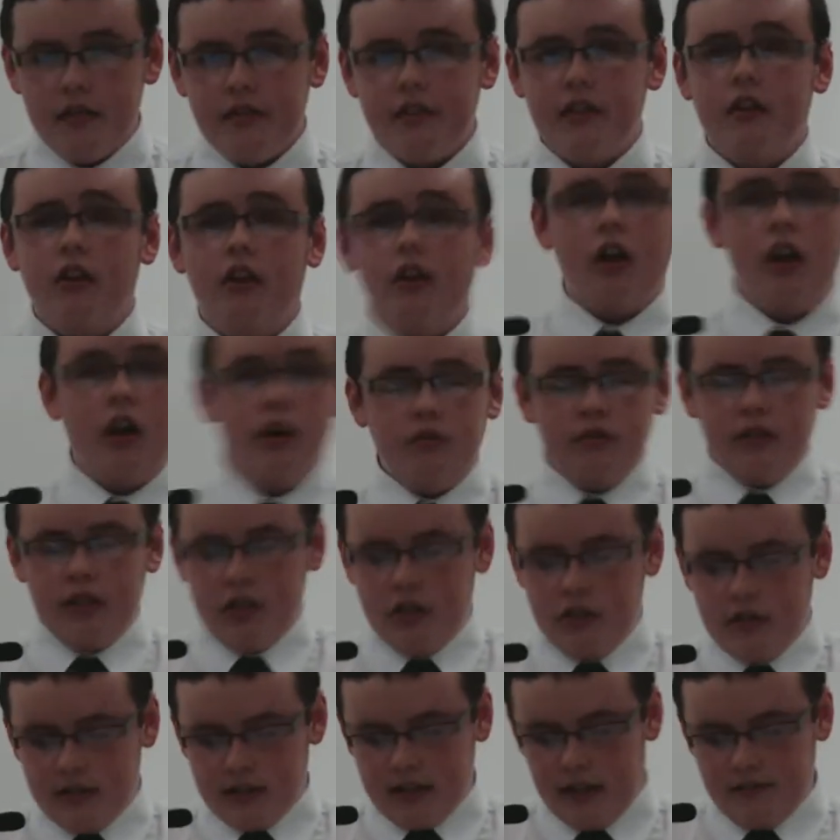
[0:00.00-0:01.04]
They're not only
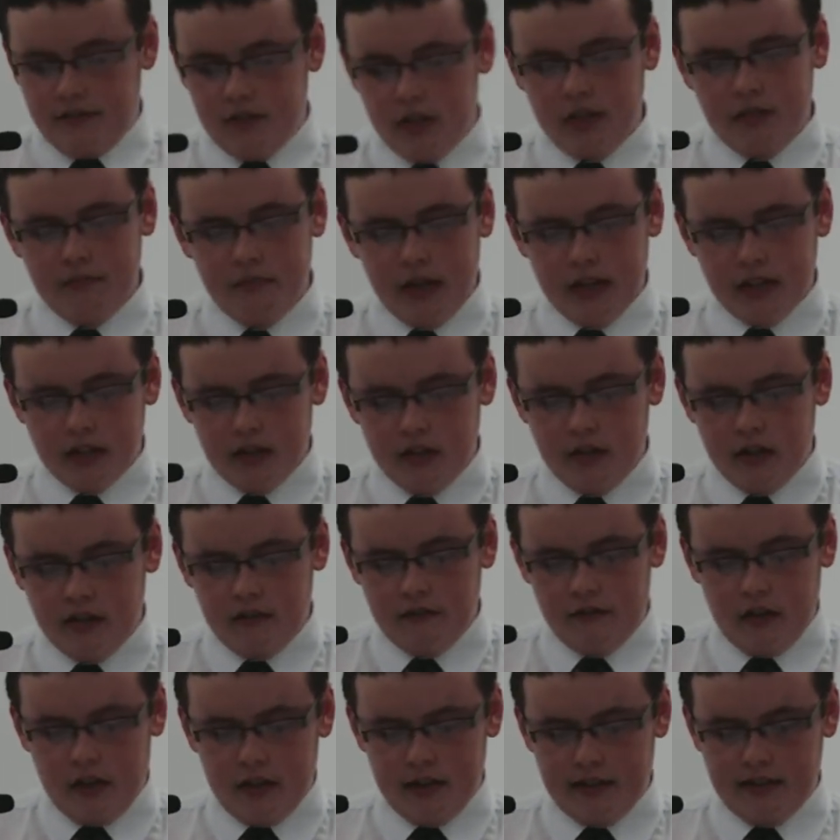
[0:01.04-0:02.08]
just giving you medical
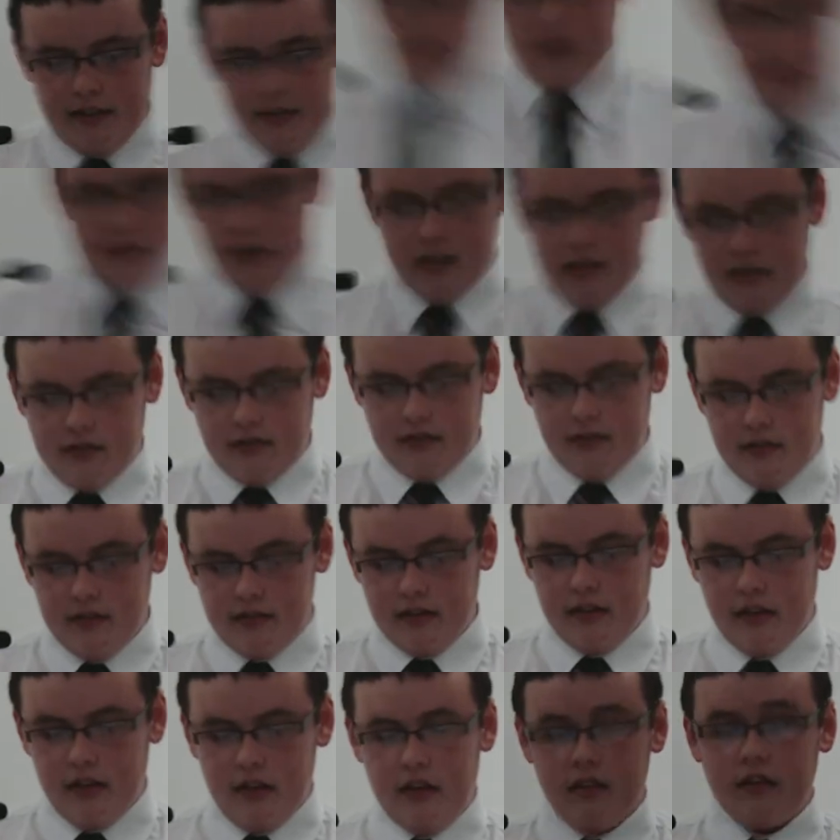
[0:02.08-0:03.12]
advice and
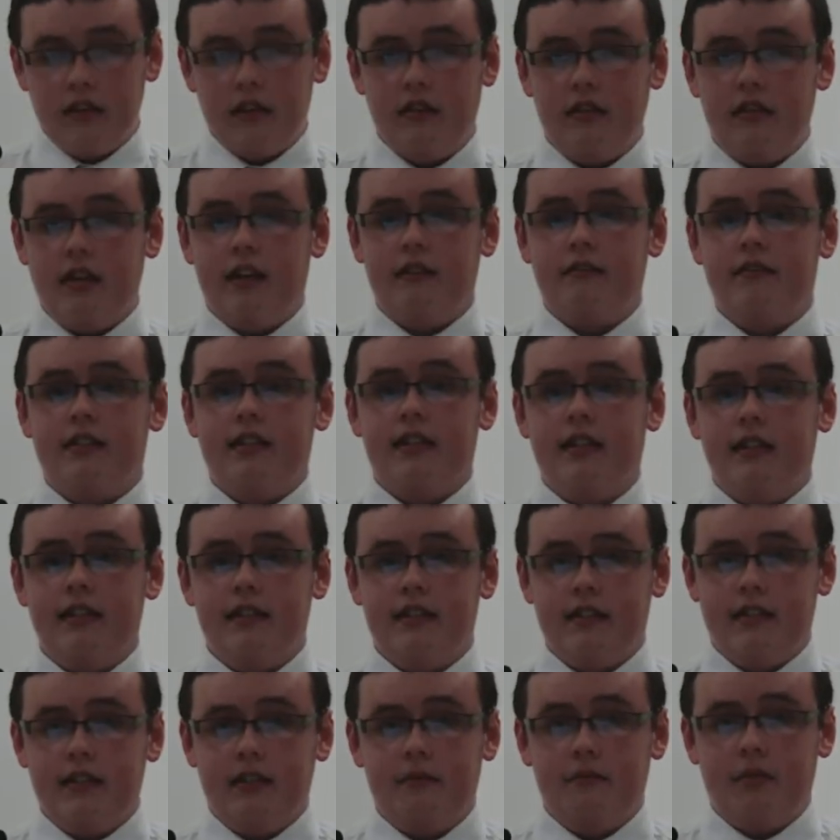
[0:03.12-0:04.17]
guidance, they're there as a
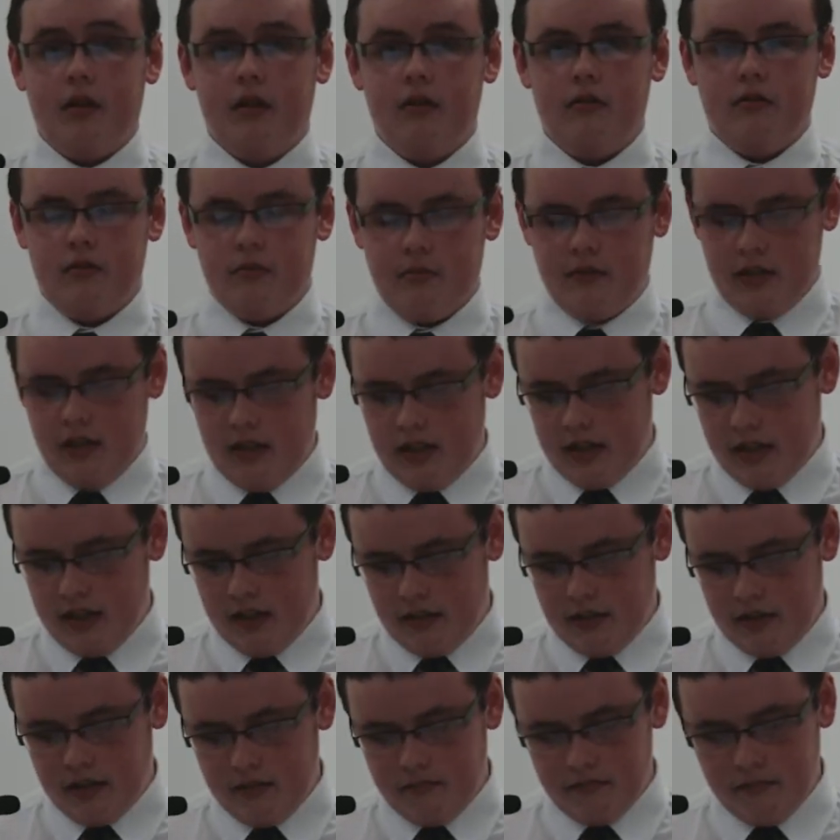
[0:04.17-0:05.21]
listening post when you
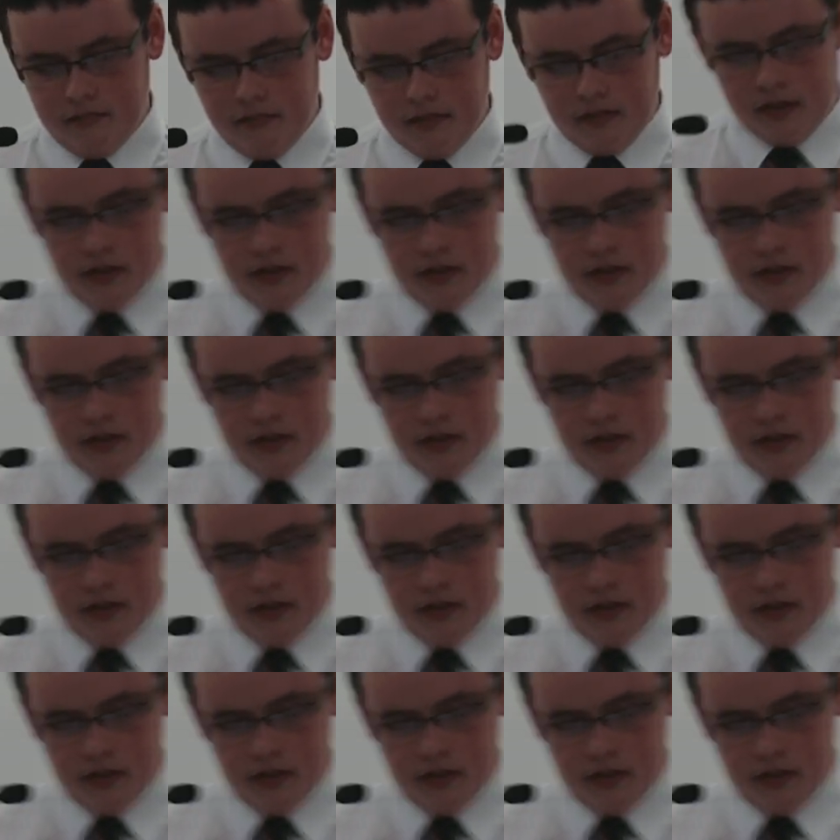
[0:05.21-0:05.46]
need them.